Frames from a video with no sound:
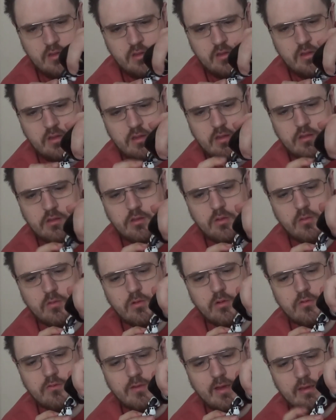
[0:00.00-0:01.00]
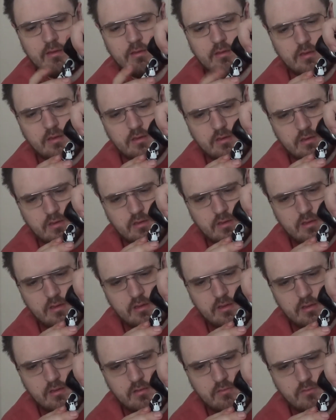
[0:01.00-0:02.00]
yeah, there's some scratches
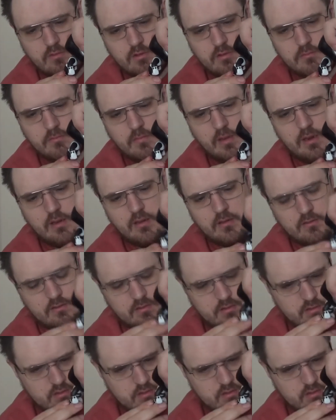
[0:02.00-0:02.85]
here, what might have